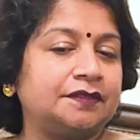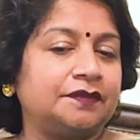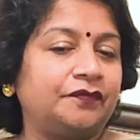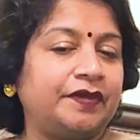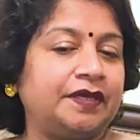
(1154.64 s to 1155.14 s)

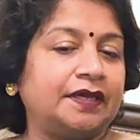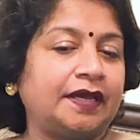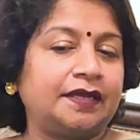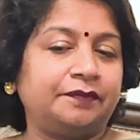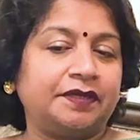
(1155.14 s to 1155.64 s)
we
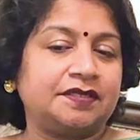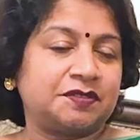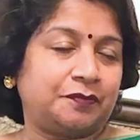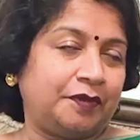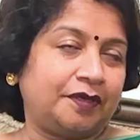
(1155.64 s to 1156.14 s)
had been
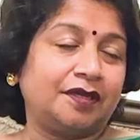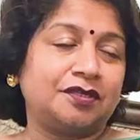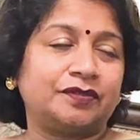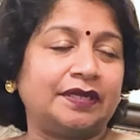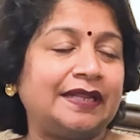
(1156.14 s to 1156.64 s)
speaking
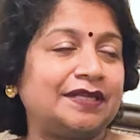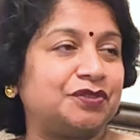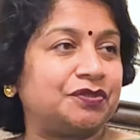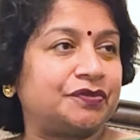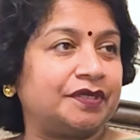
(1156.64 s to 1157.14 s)
to the
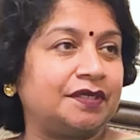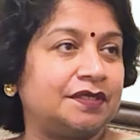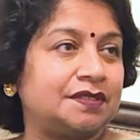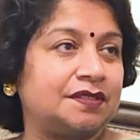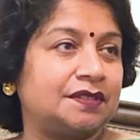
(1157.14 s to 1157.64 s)
legendary
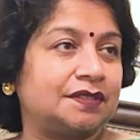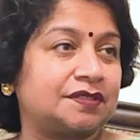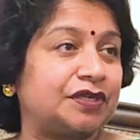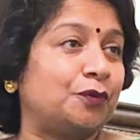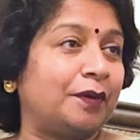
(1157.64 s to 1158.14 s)

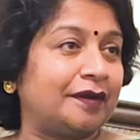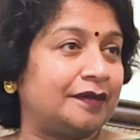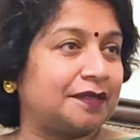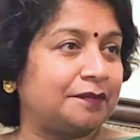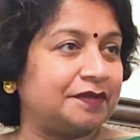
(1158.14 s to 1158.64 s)

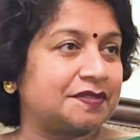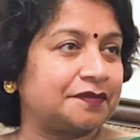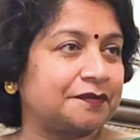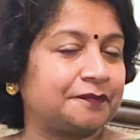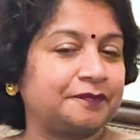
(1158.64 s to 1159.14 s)
Srikumaran Thambi
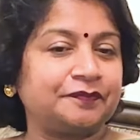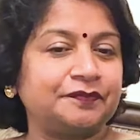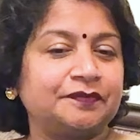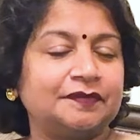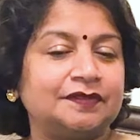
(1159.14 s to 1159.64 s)
sir.
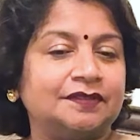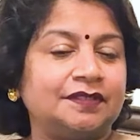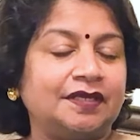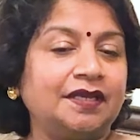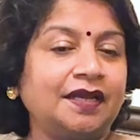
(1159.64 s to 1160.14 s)

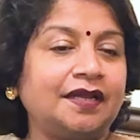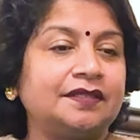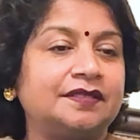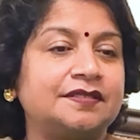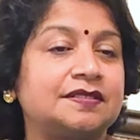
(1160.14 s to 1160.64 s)
He
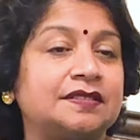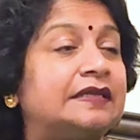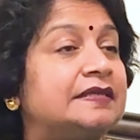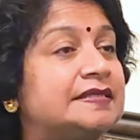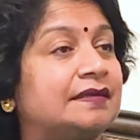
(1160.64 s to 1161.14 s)
had this
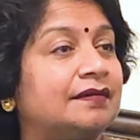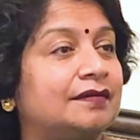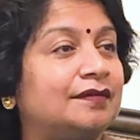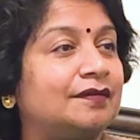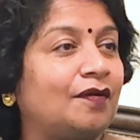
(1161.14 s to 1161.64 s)

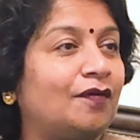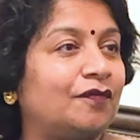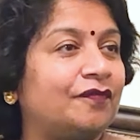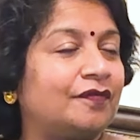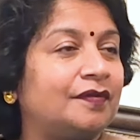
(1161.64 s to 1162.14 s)
concern
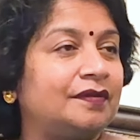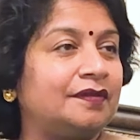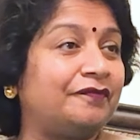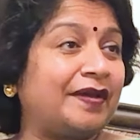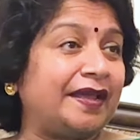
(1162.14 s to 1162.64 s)
of
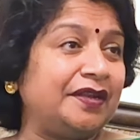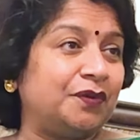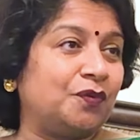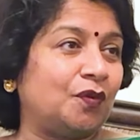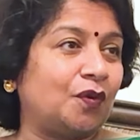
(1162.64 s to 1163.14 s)
the
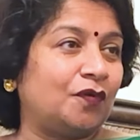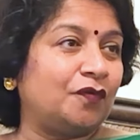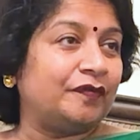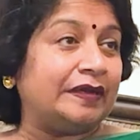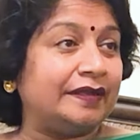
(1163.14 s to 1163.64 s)
value
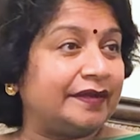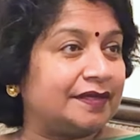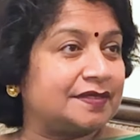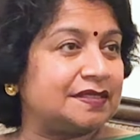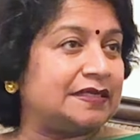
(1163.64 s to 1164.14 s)
of
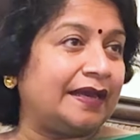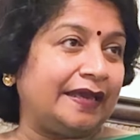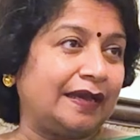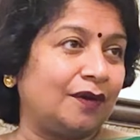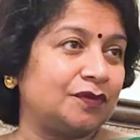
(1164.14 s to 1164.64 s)
lyrics
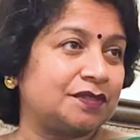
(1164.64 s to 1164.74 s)
dying out.